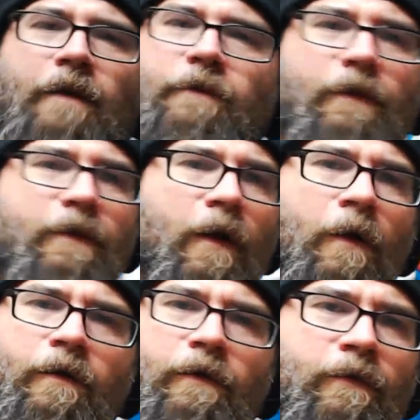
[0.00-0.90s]
I forget the
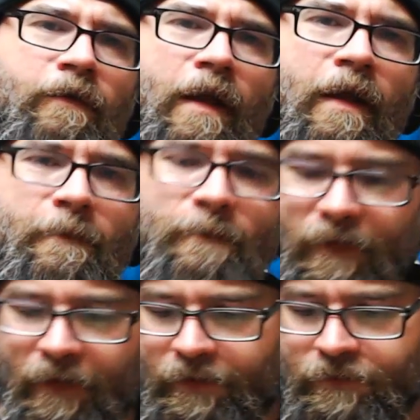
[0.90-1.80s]
artist's name,
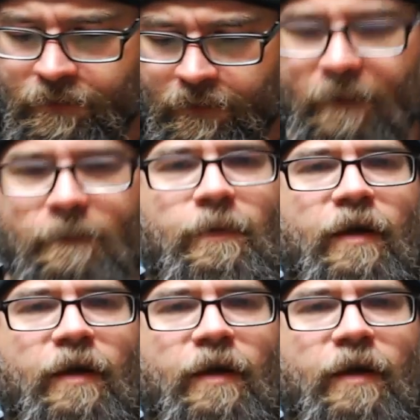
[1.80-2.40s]
but like drew the